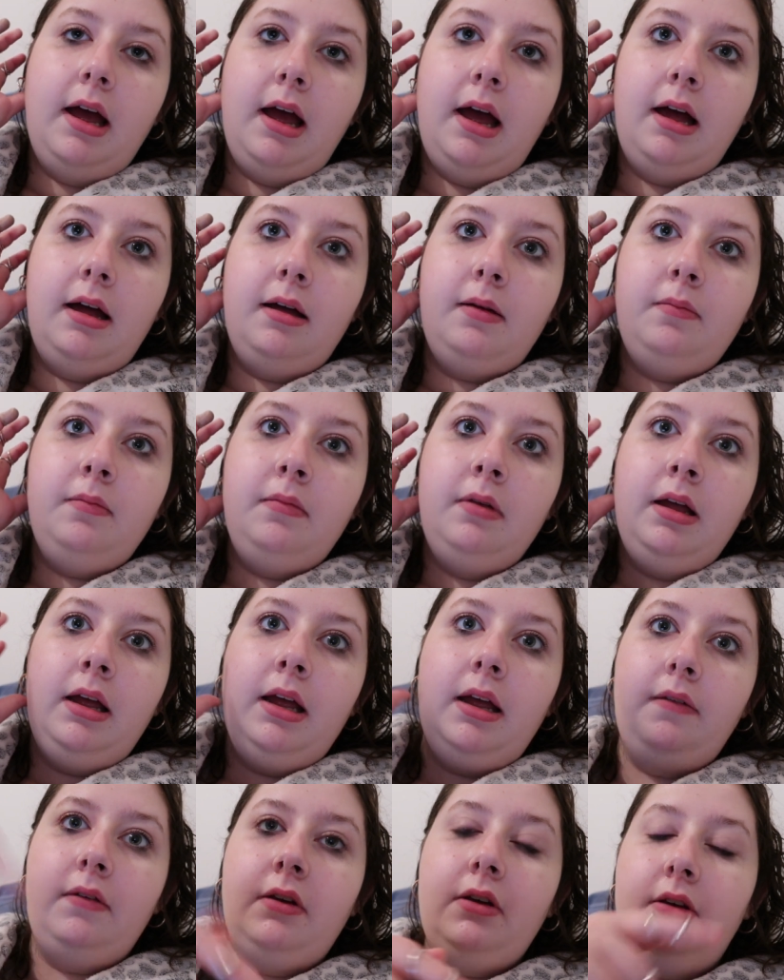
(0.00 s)

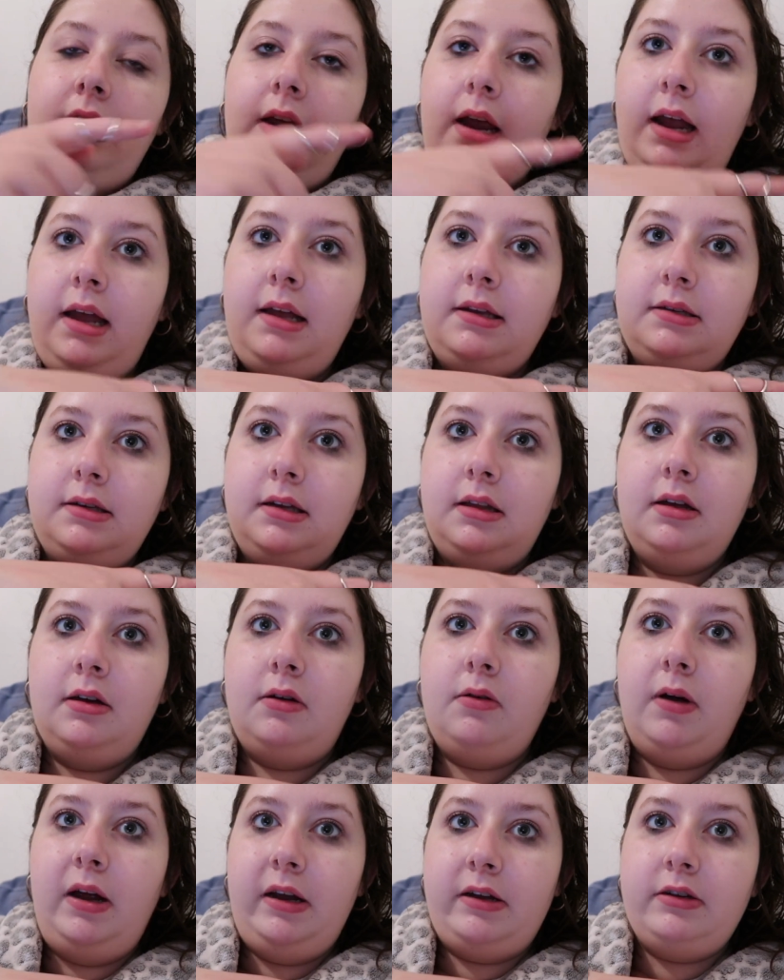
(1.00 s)
If you could answer the
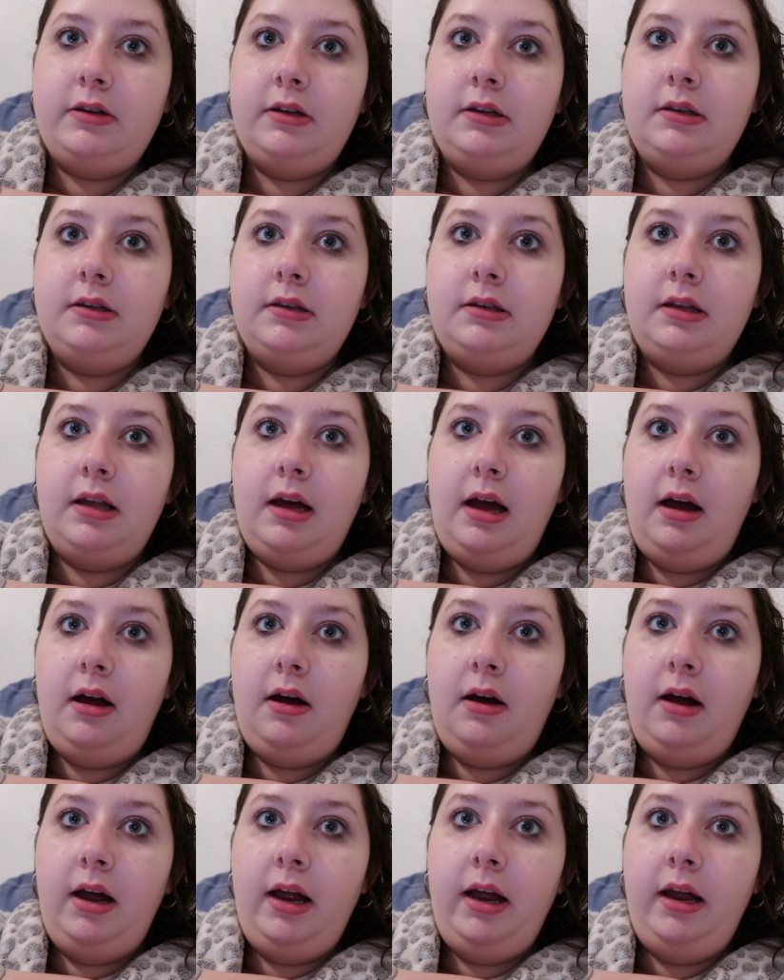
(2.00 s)
questions that
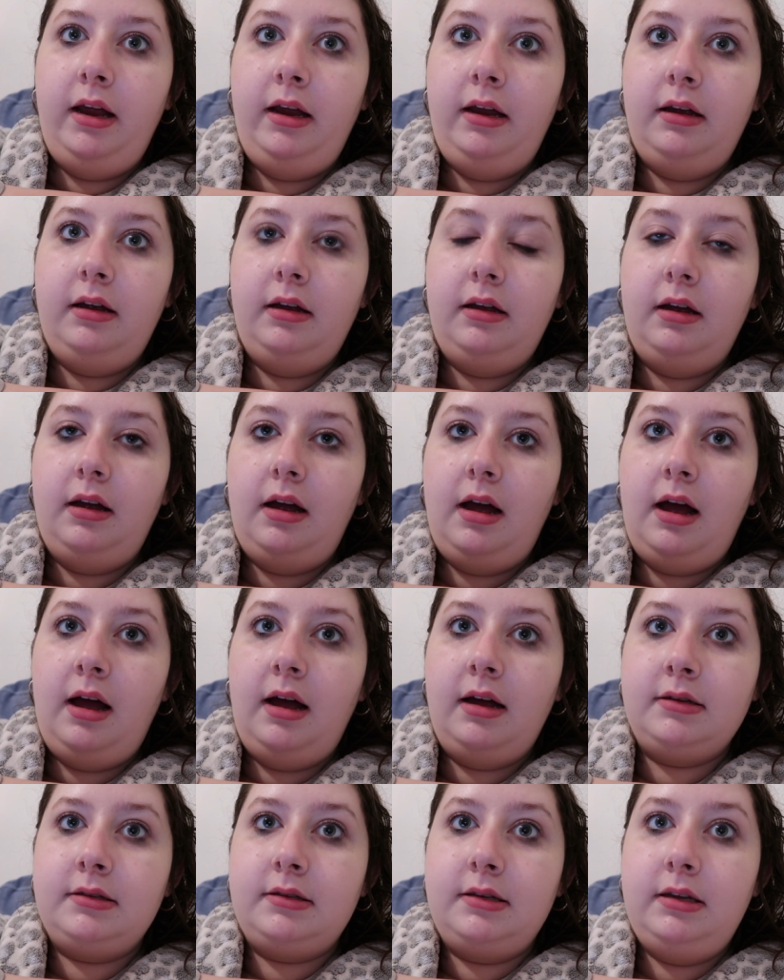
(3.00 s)
I
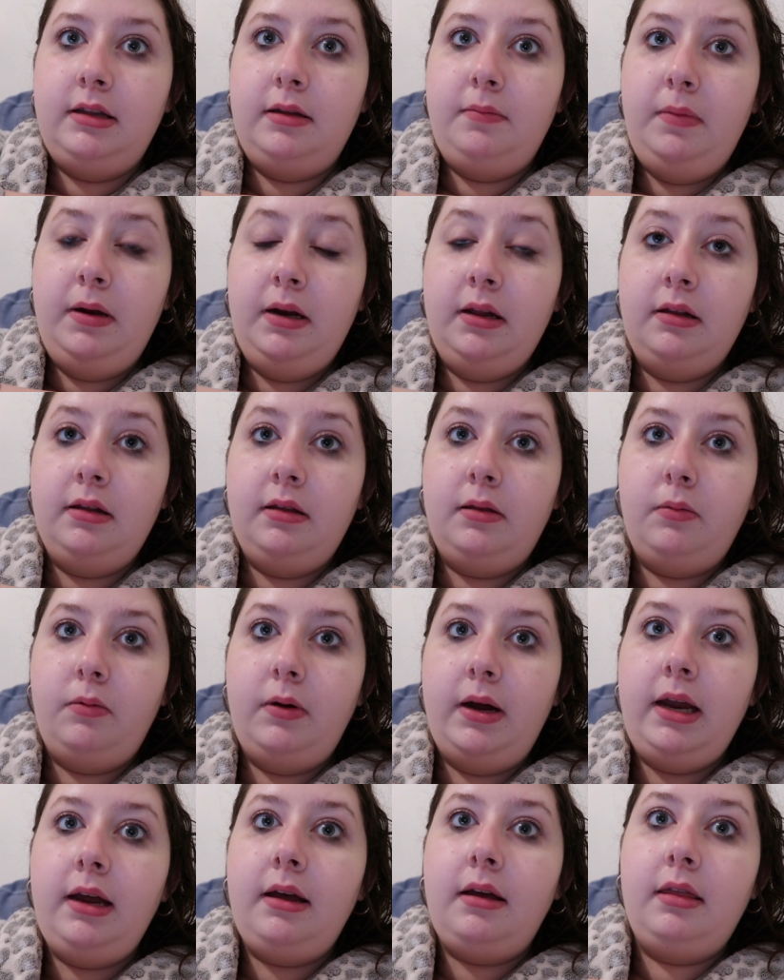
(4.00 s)
asked in the middle of the
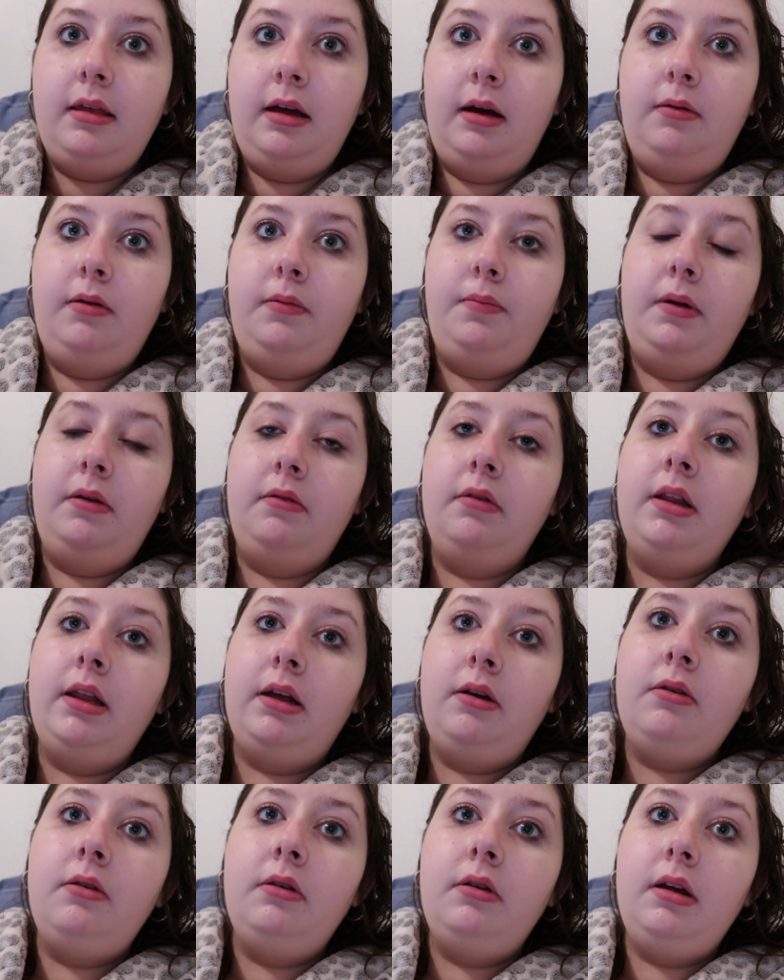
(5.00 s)
week, that would be
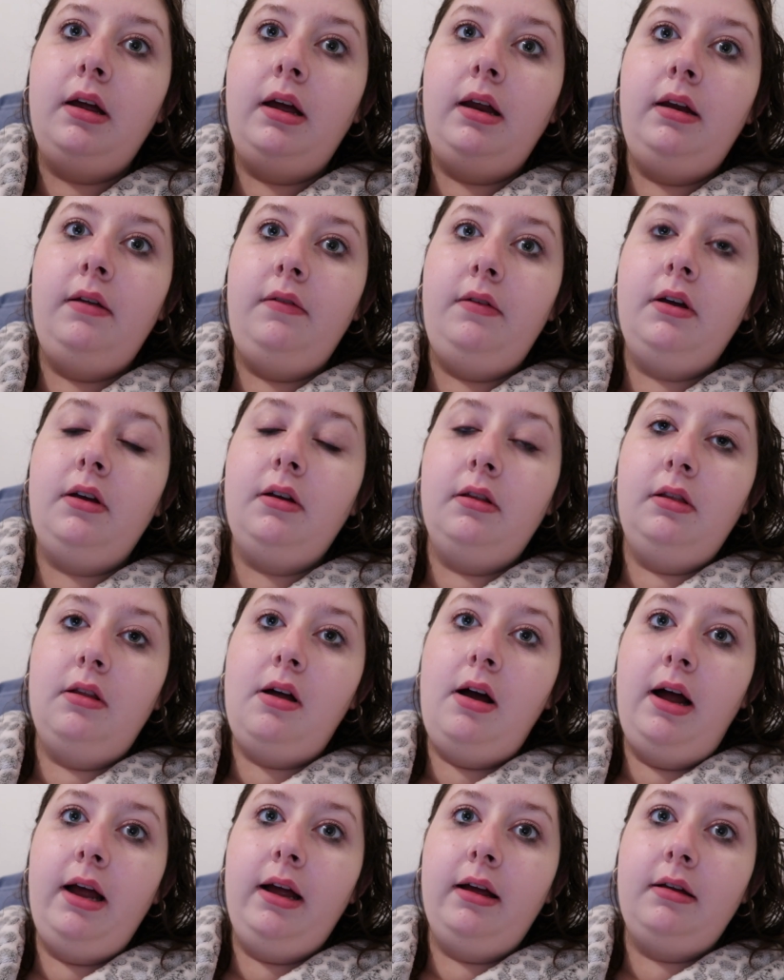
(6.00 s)
really good. And if you could
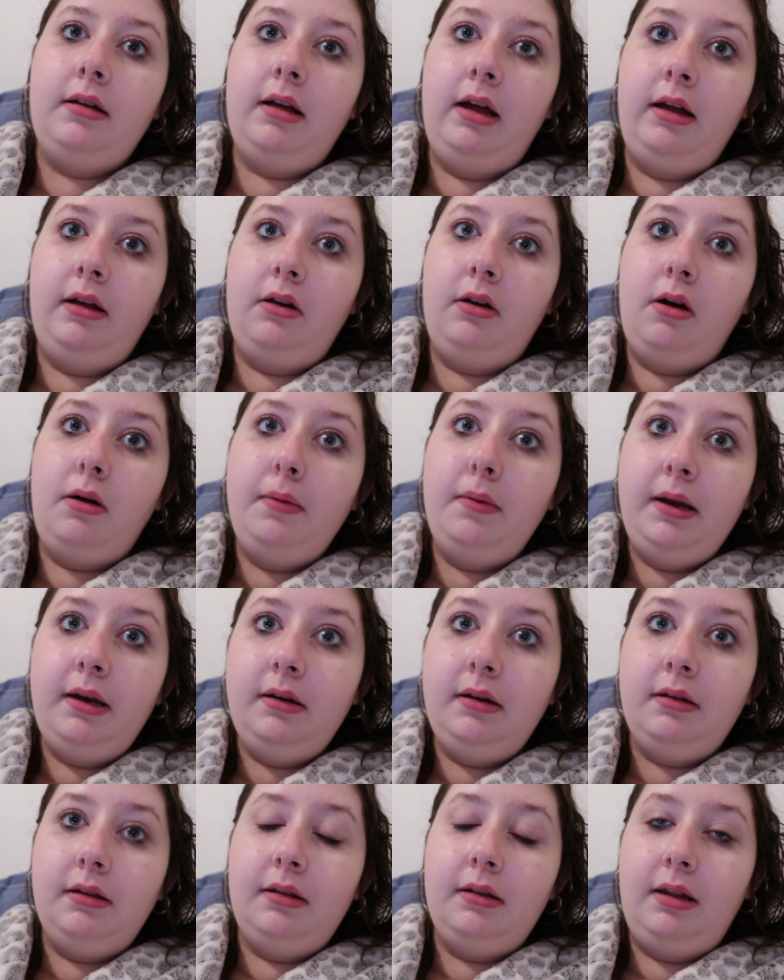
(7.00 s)
like and
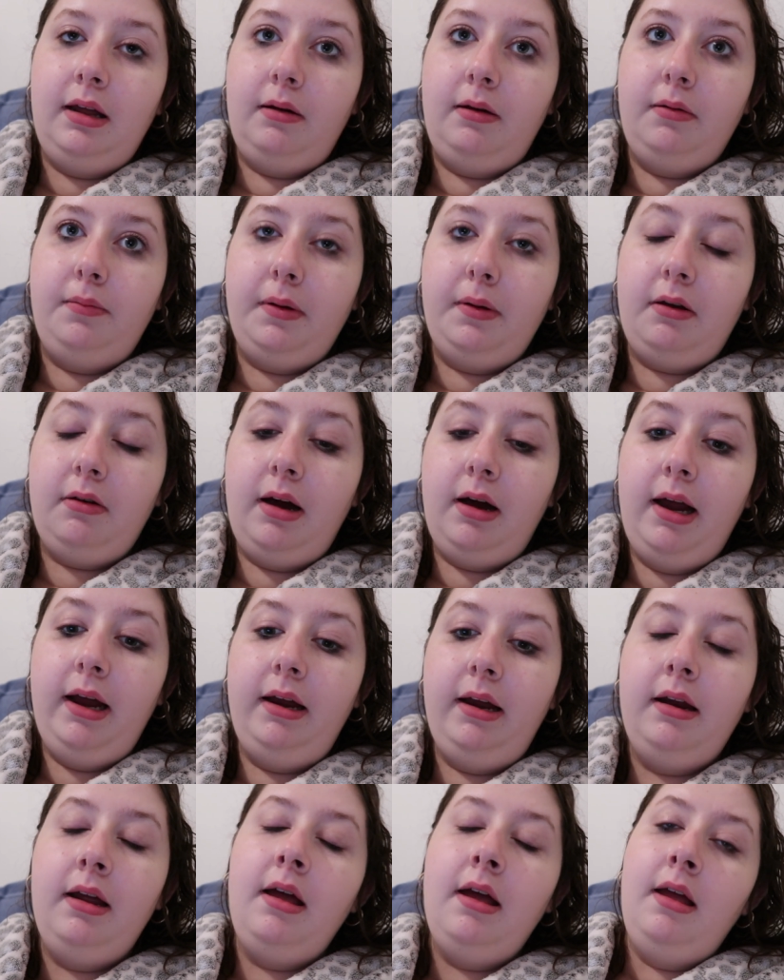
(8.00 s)
comment, that would be
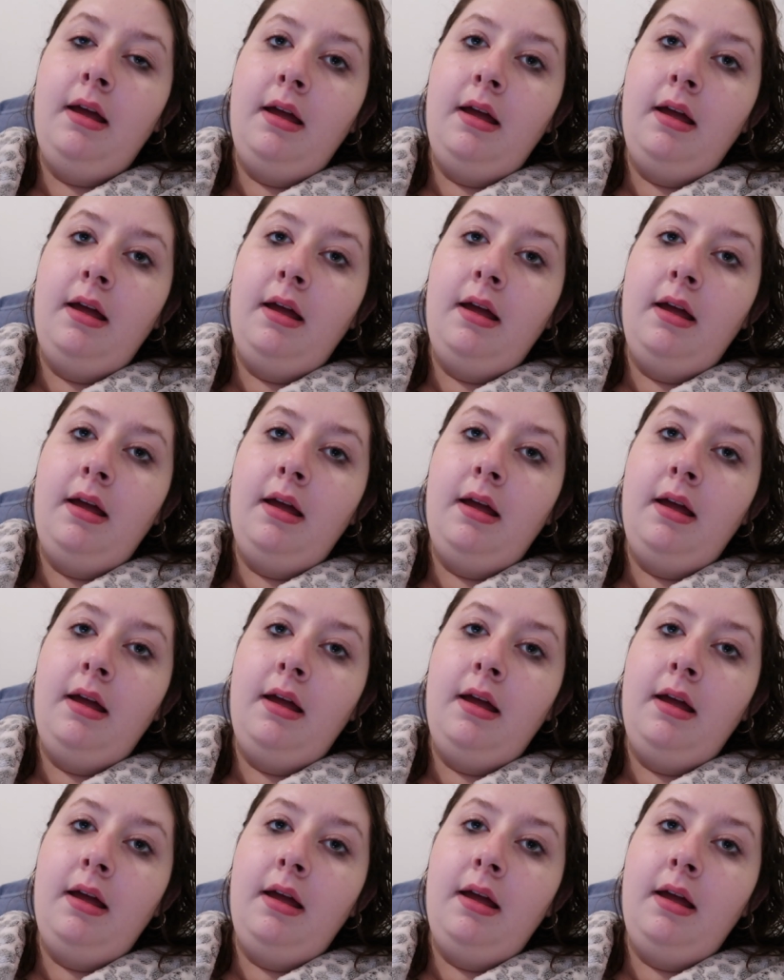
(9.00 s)
great.